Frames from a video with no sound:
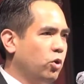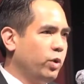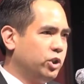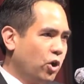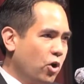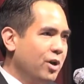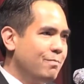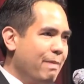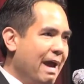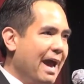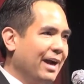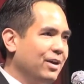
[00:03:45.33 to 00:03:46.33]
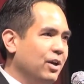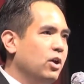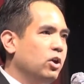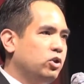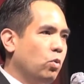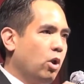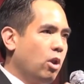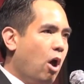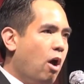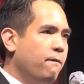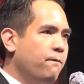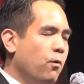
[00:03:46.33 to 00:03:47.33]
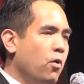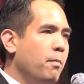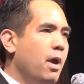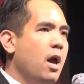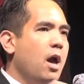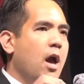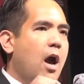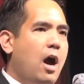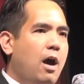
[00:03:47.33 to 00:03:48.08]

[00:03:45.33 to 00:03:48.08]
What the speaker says: to return it back to a law firm